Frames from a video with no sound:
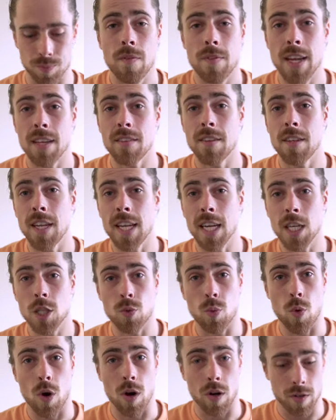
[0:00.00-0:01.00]
Then the next
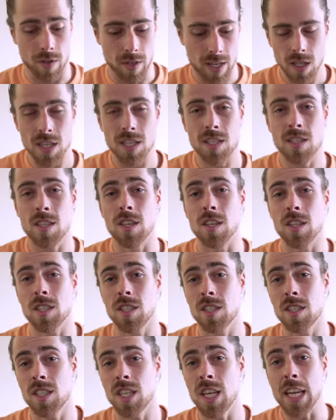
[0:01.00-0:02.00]
one is the
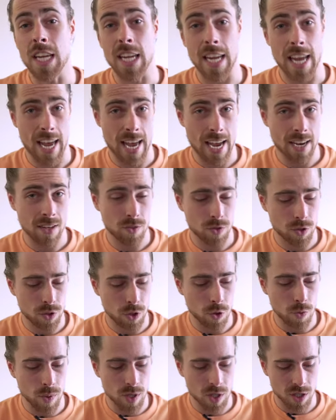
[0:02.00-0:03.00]
C add
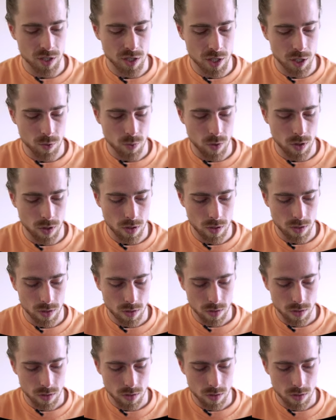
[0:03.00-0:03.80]
two, which is this one.